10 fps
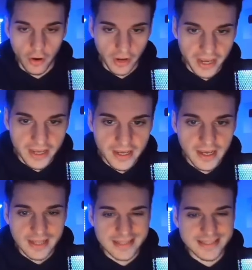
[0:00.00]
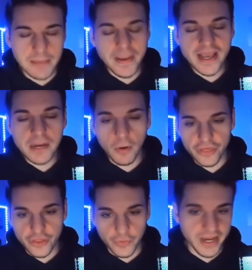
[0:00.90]
okay? debatable
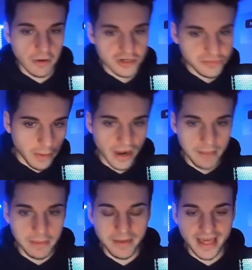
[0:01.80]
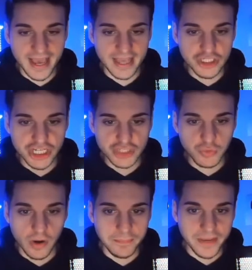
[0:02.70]
three, and I'll explain what I mean by that in just
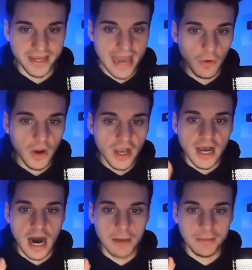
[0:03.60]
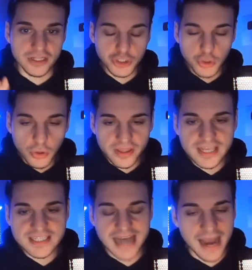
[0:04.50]
one bit. Now, um, two of
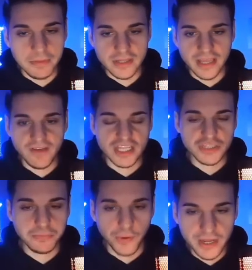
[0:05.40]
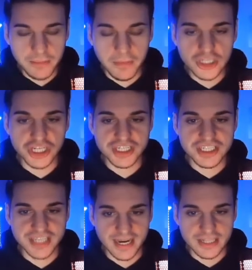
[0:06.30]
these I believe is pretty much
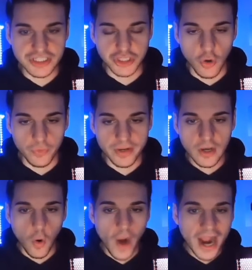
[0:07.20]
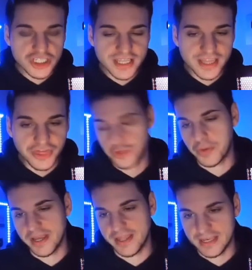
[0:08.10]
set in stone, or actually
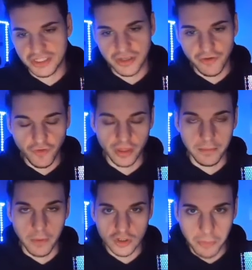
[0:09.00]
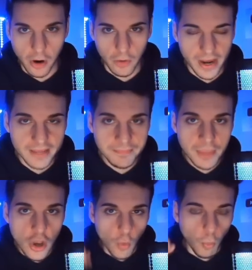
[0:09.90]
three of these for the most part, right?
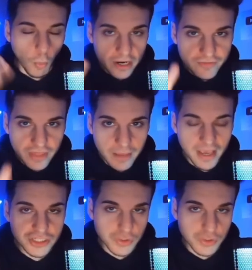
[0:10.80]
One of them is